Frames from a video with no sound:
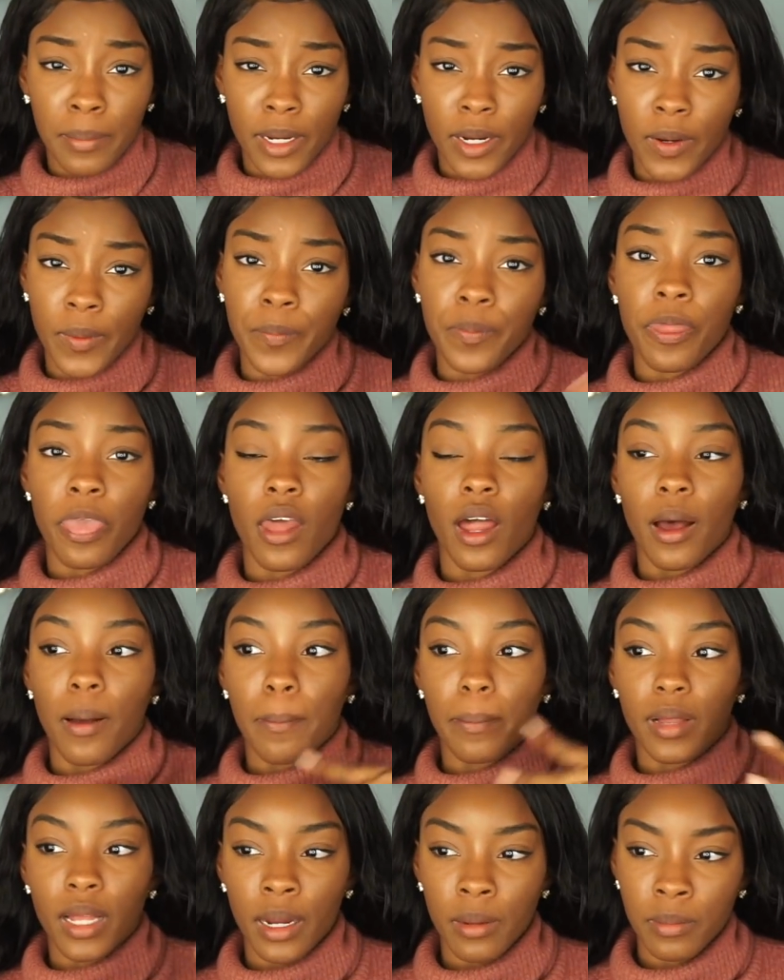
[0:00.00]
Mirror.
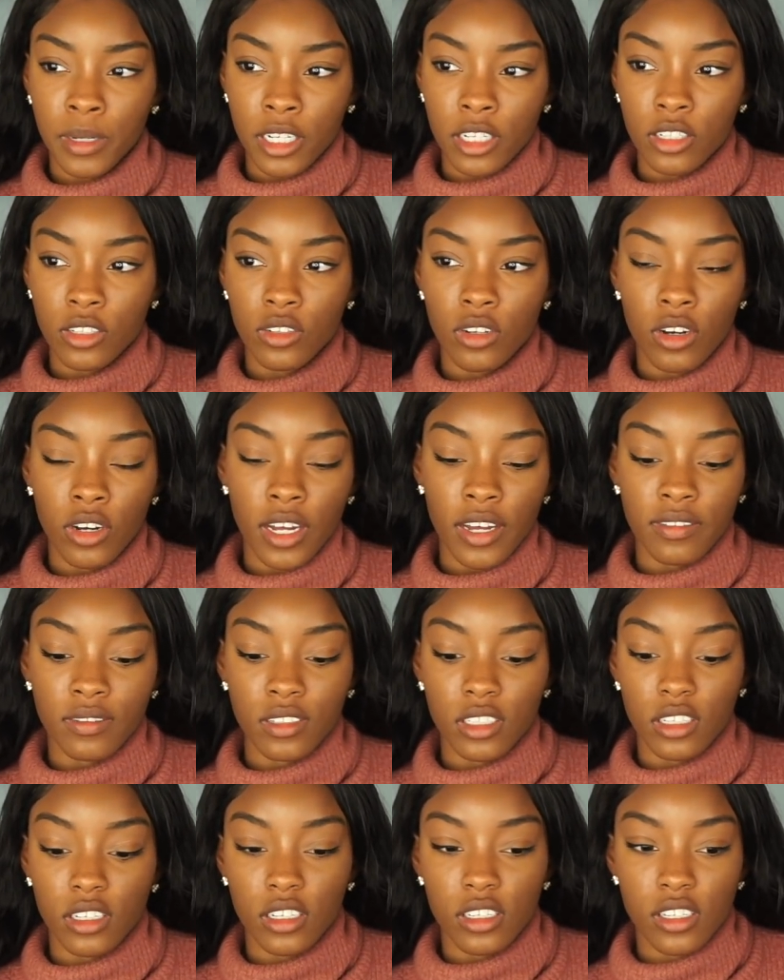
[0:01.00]
Black Mirror, you don't have
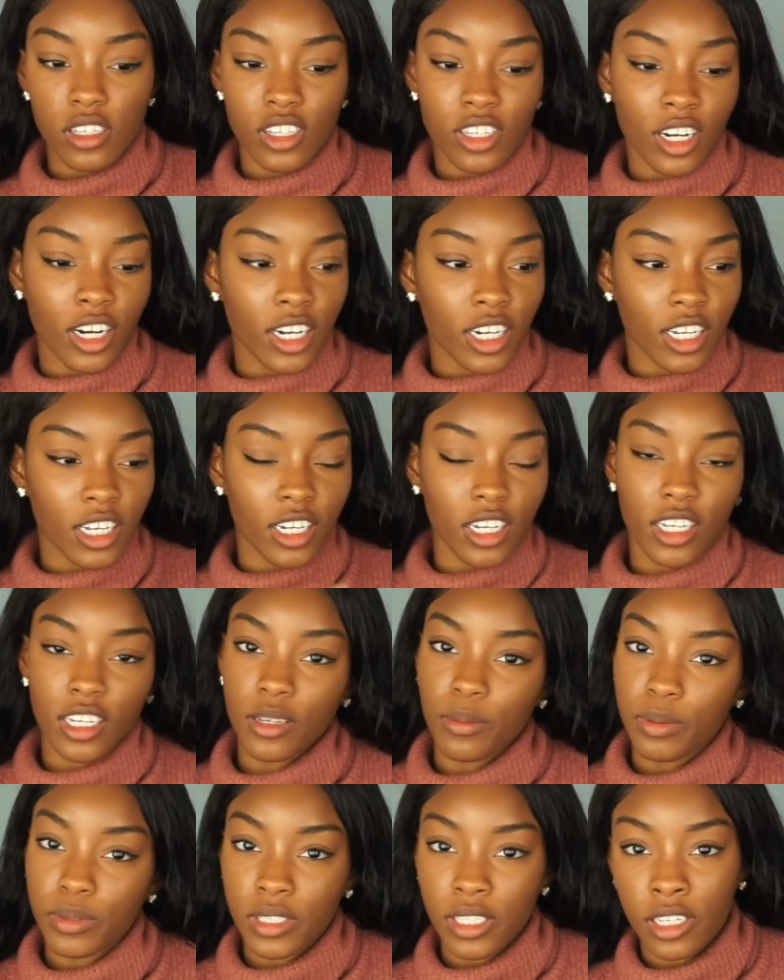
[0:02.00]
to start in
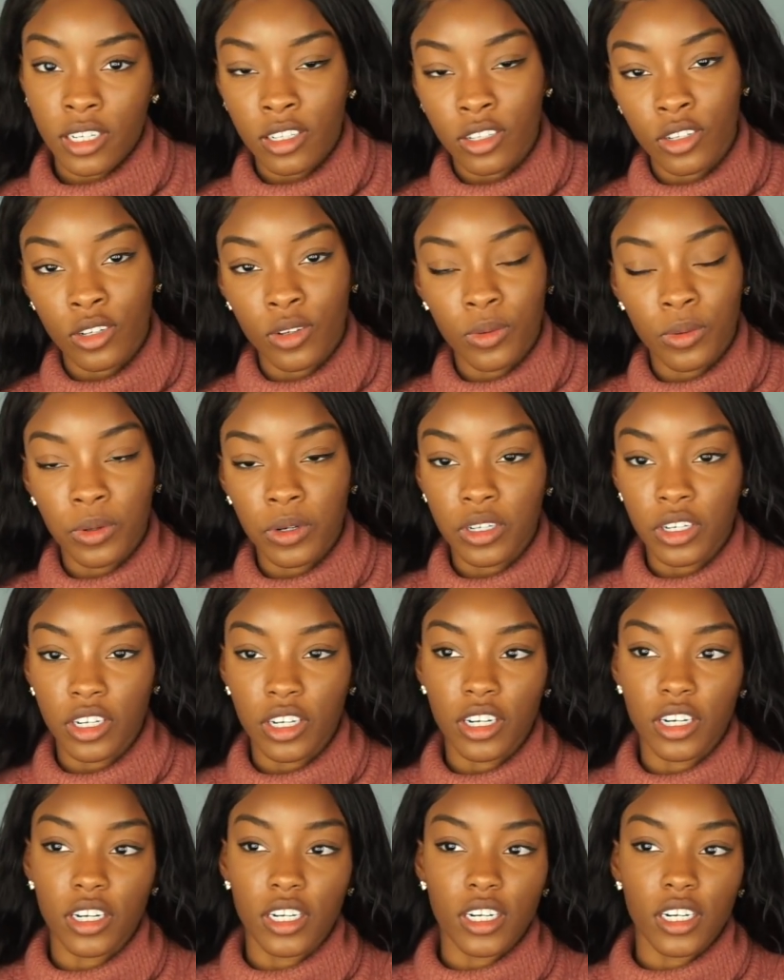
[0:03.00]
any particular
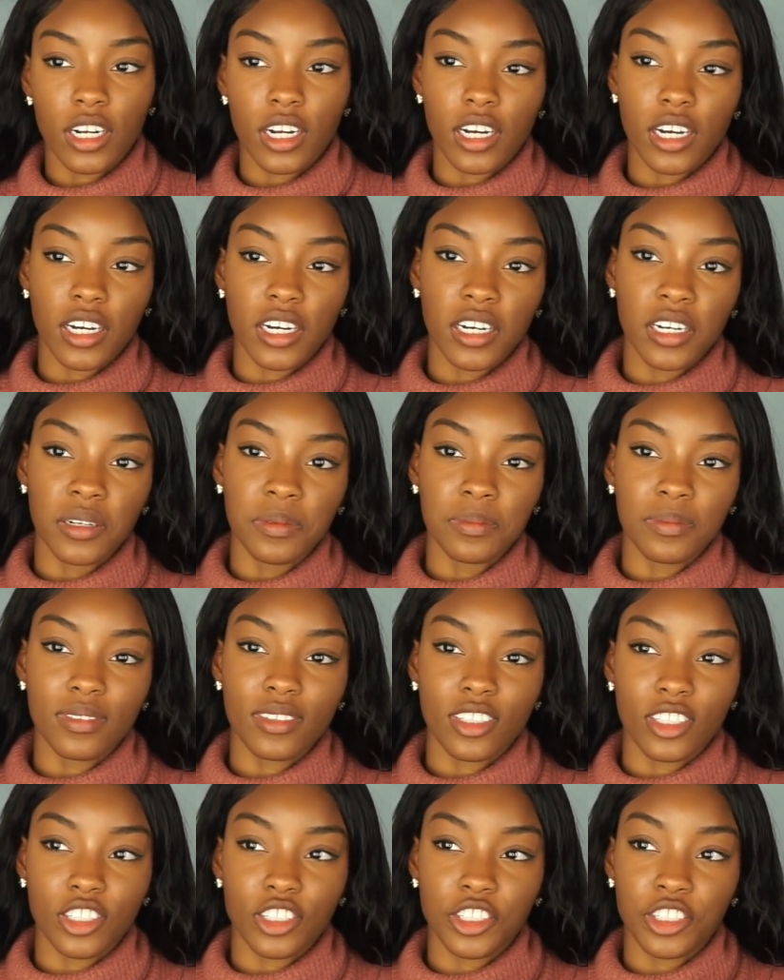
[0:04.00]
order. Um,
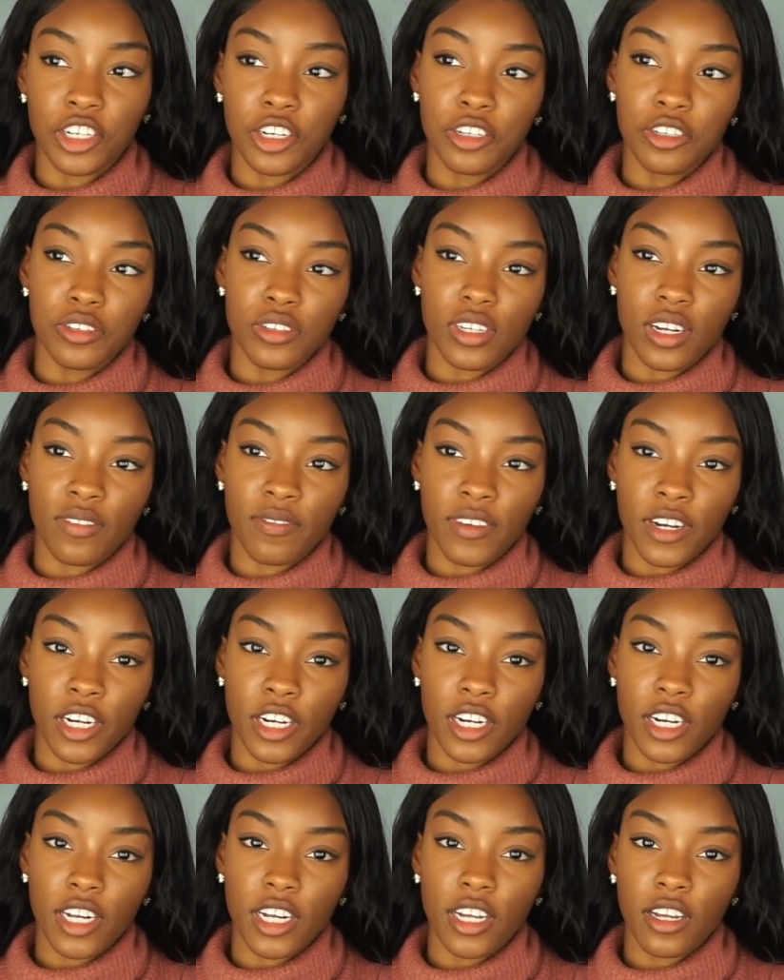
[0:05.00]
these shows are
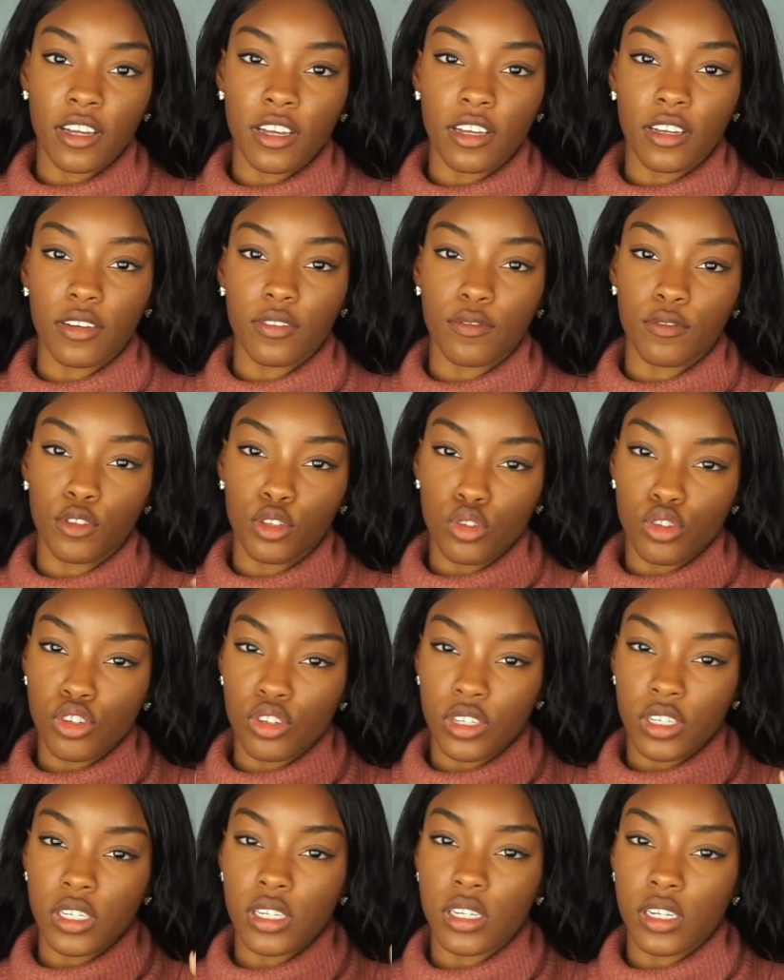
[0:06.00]
very
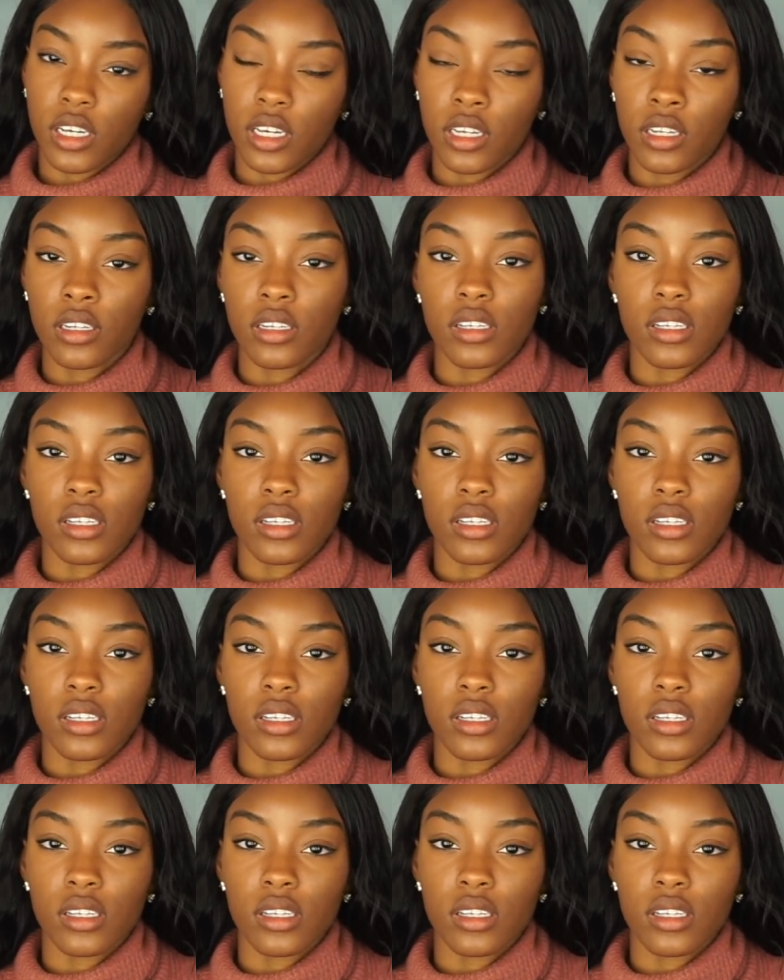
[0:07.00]
futuristic in the